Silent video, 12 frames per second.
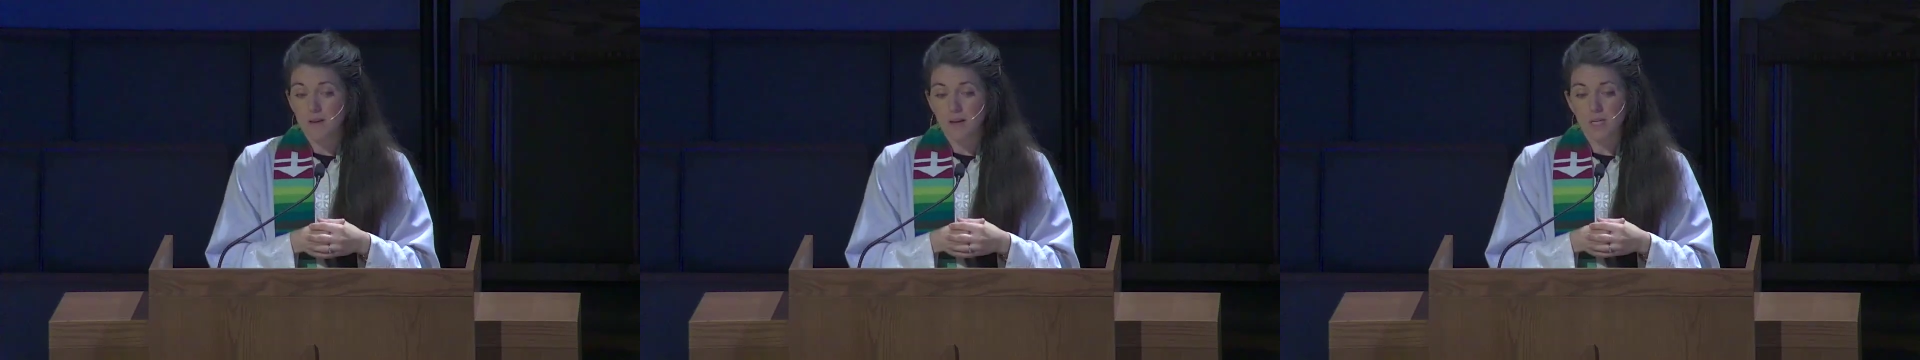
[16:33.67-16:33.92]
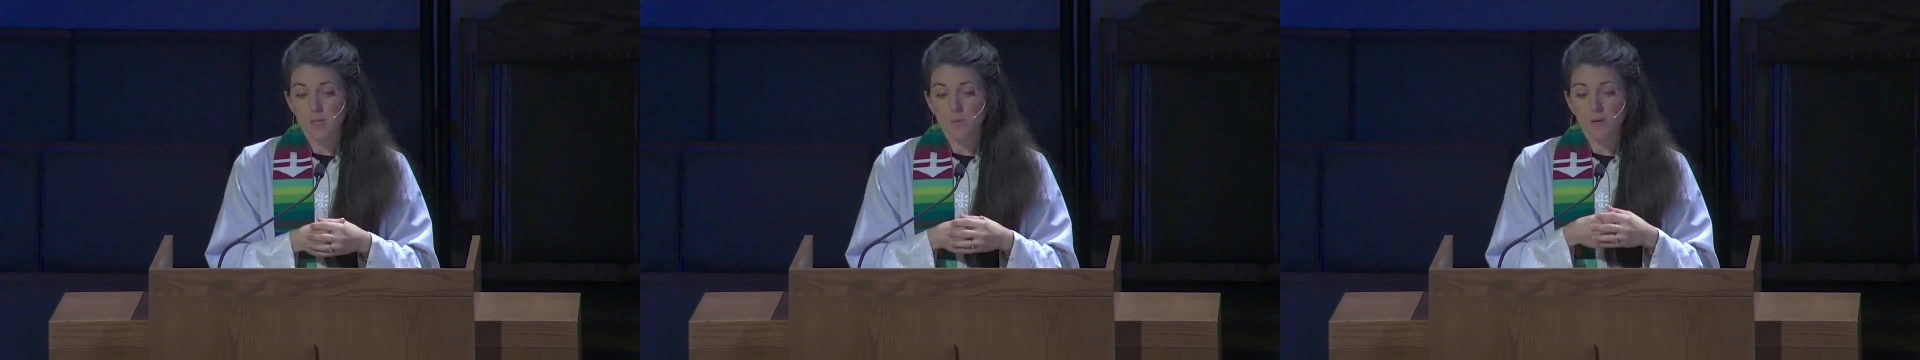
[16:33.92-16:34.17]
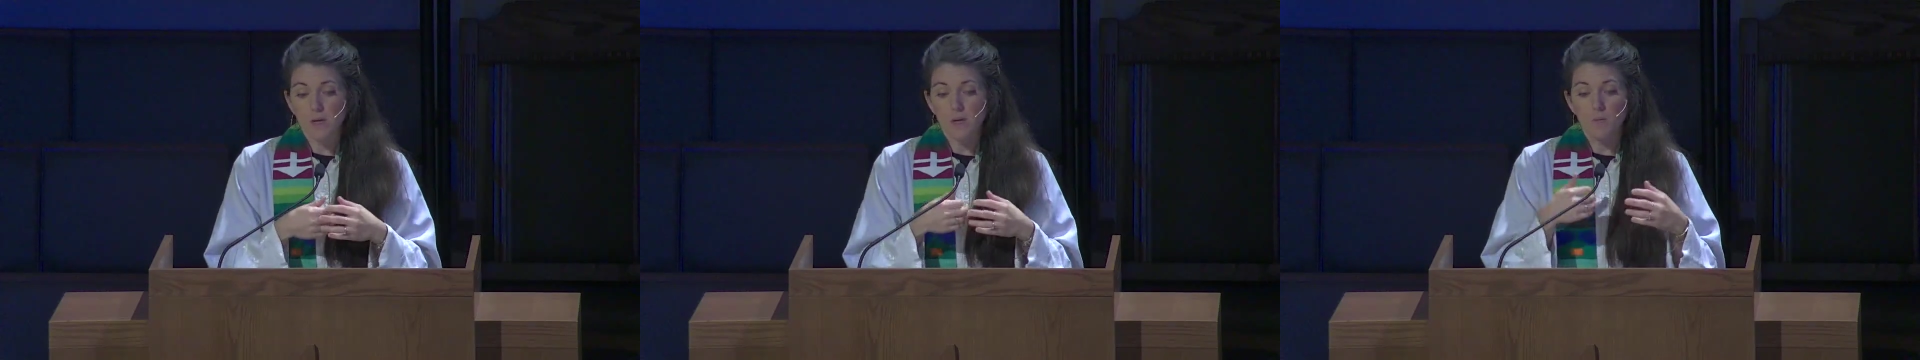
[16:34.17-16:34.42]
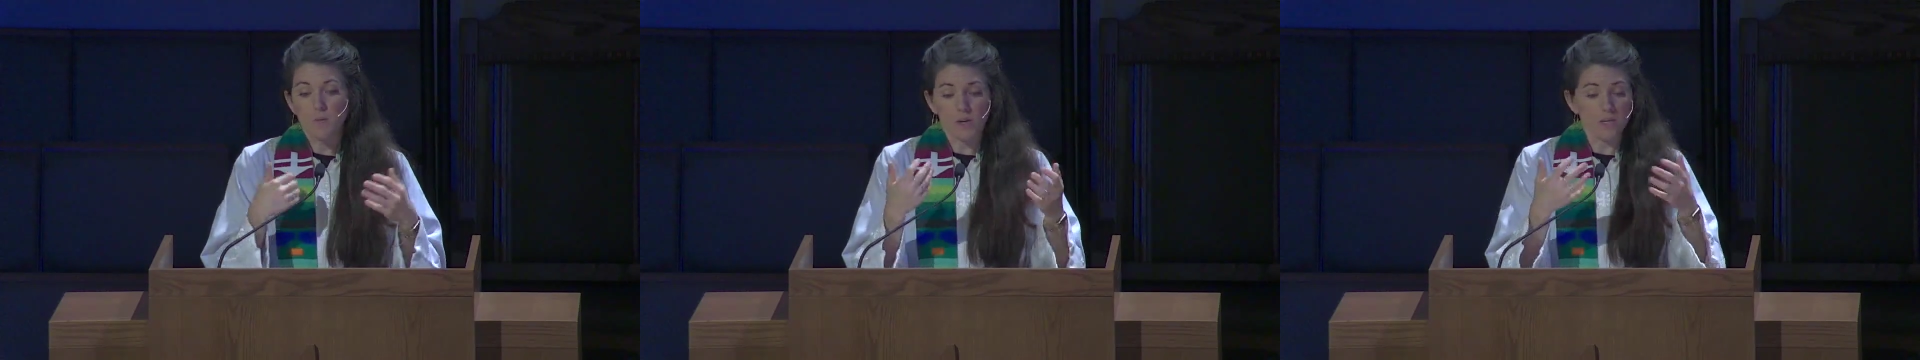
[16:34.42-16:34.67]
as we
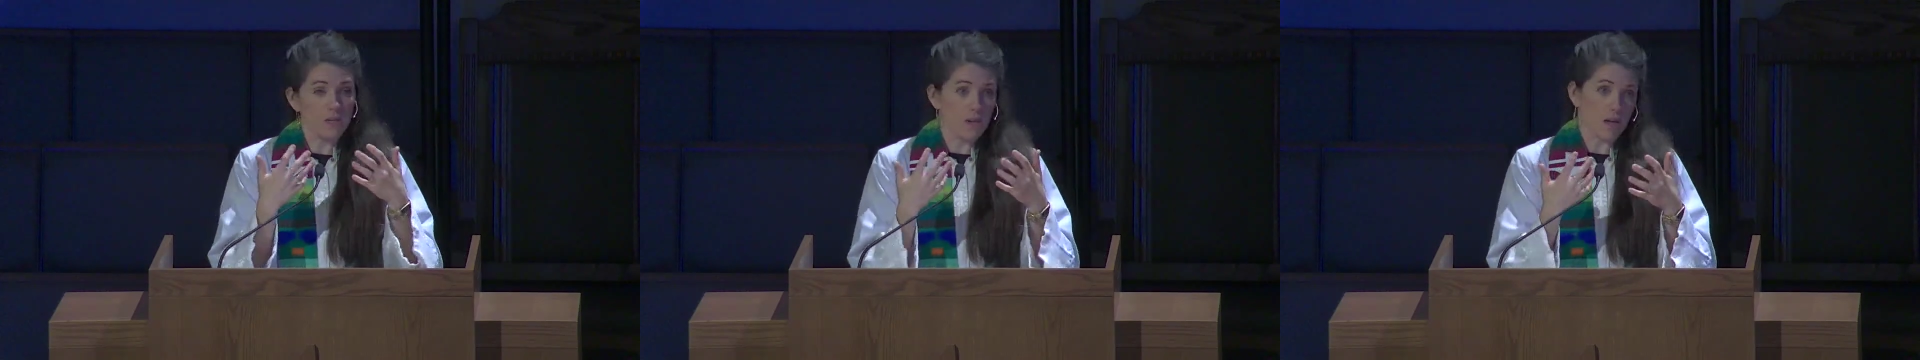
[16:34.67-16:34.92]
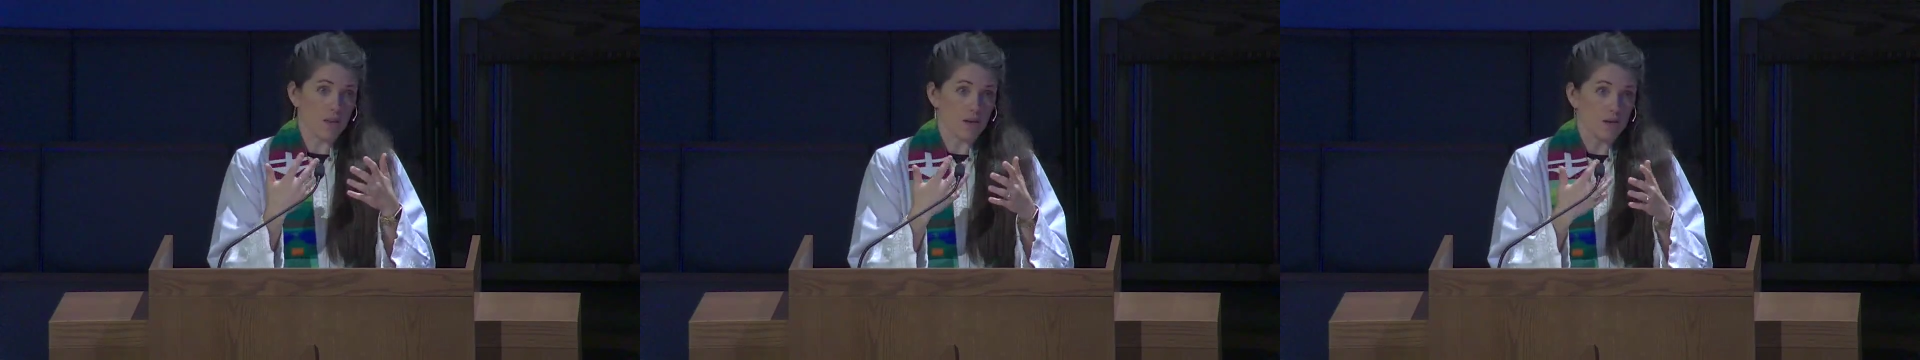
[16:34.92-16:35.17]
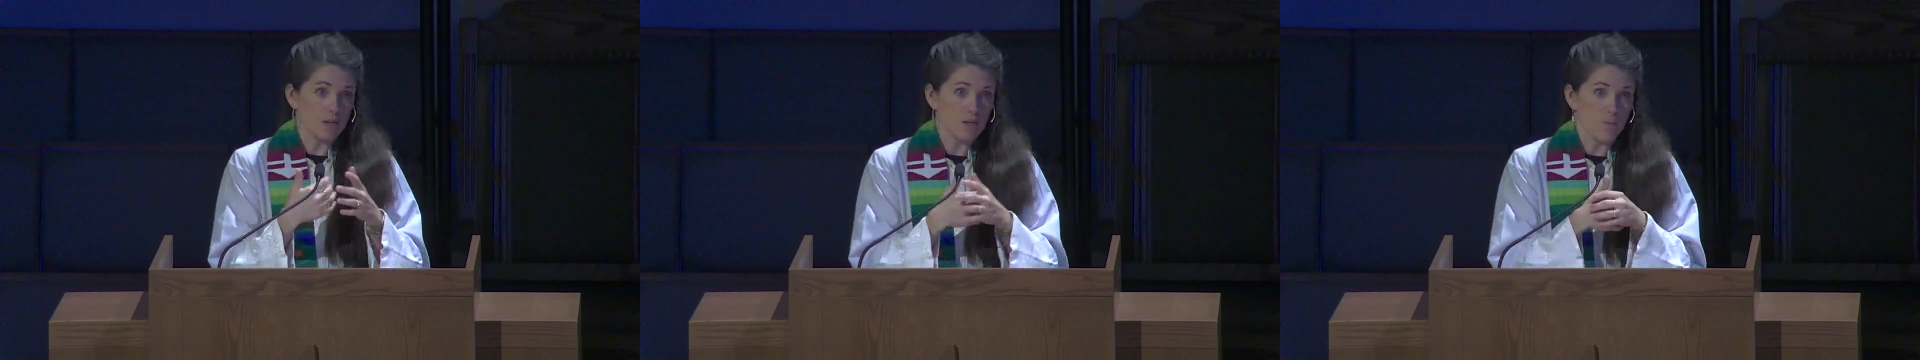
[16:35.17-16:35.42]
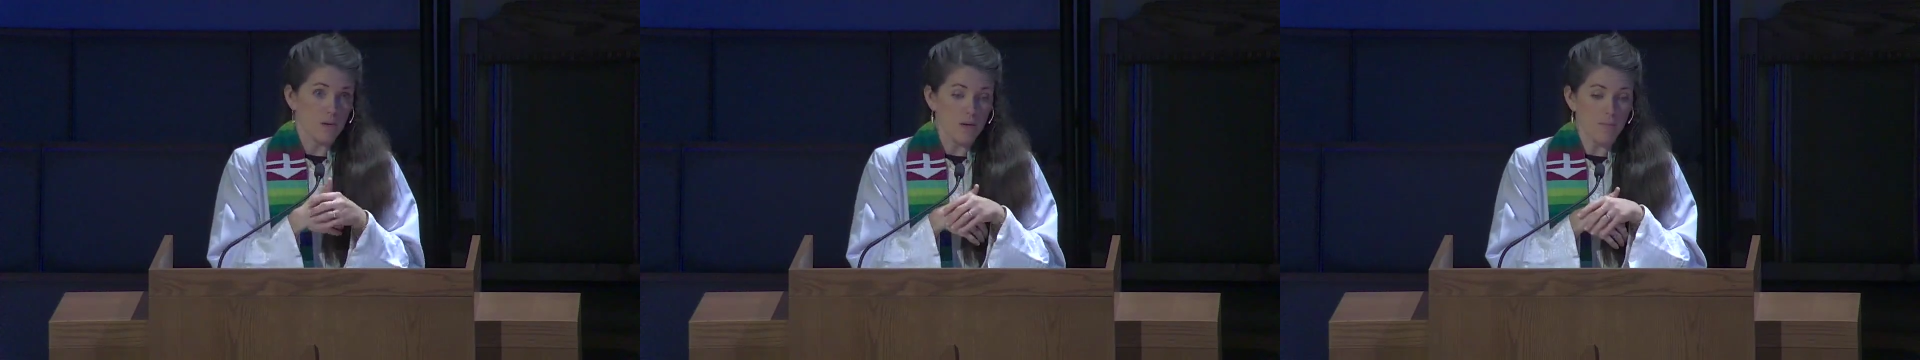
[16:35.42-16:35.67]
work together to be a